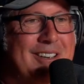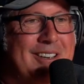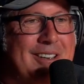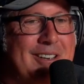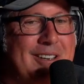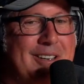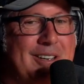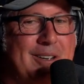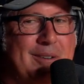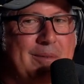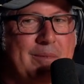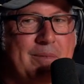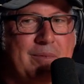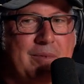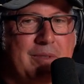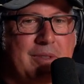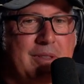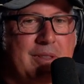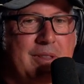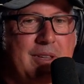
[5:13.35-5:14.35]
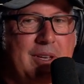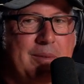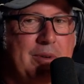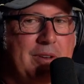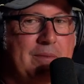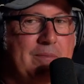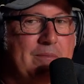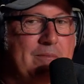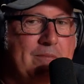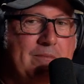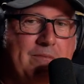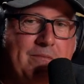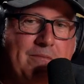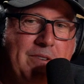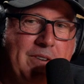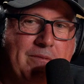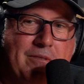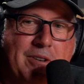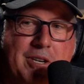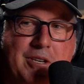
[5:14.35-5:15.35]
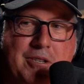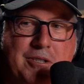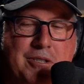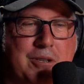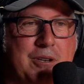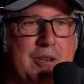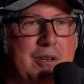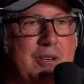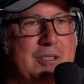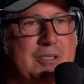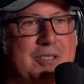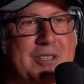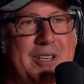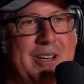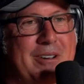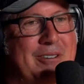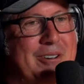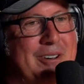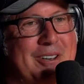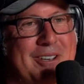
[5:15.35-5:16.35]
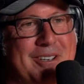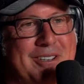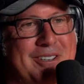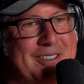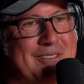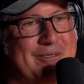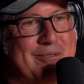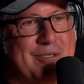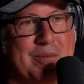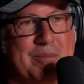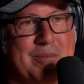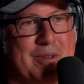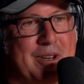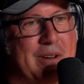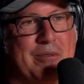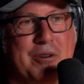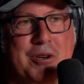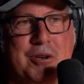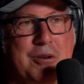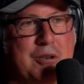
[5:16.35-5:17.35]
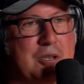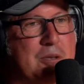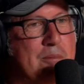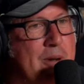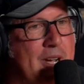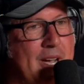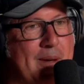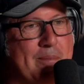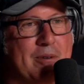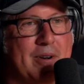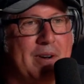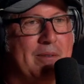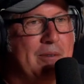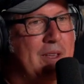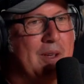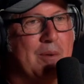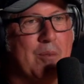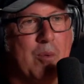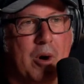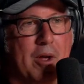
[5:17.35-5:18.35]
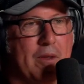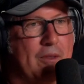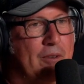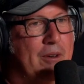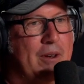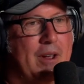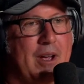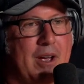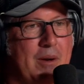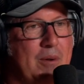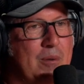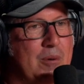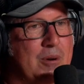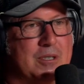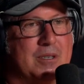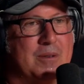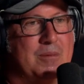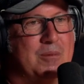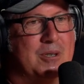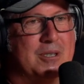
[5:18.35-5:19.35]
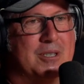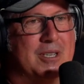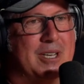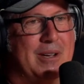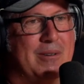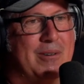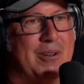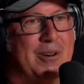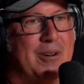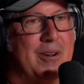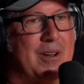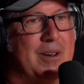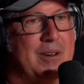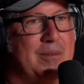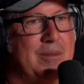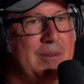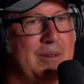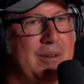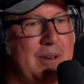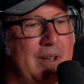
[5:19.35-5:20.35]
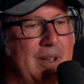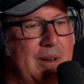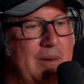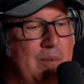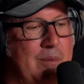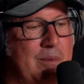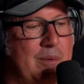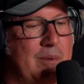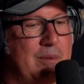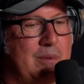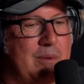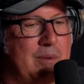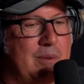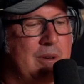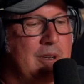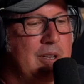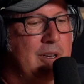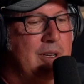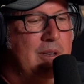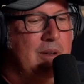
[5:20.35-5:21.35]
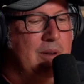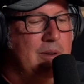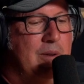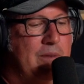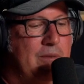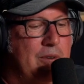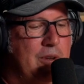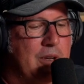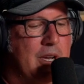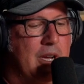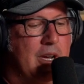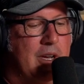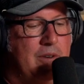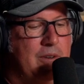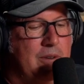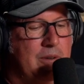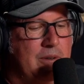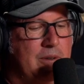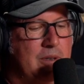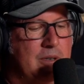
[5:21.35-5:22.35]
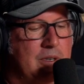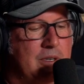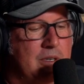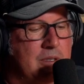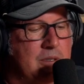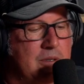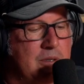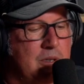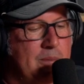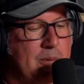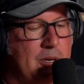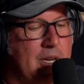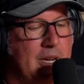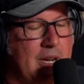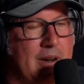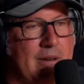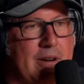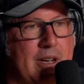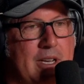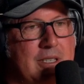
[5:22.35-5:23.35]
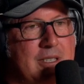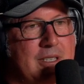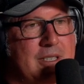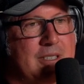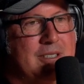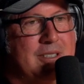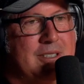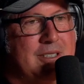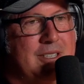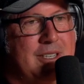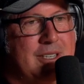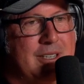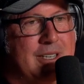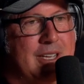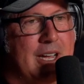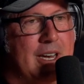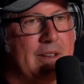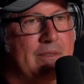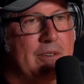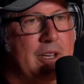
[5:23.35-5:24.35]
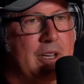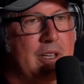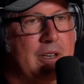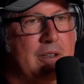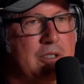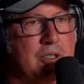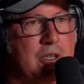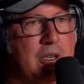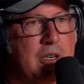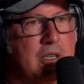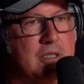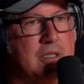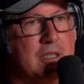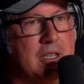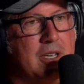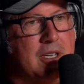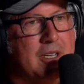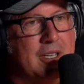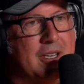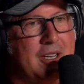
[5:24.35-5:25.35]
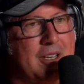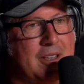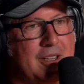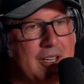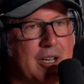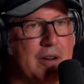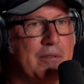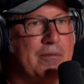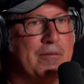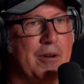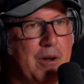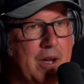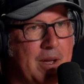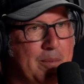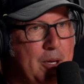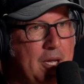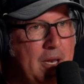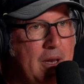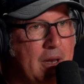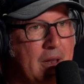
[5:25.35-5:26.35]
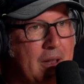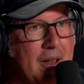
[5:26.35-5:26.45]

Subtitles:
there'd be 15 journalists there and every newspaper, everything, wanting to know what's going on. And if you go to a supercar race, you can't even get a journalist there, you know? They got to fly them in.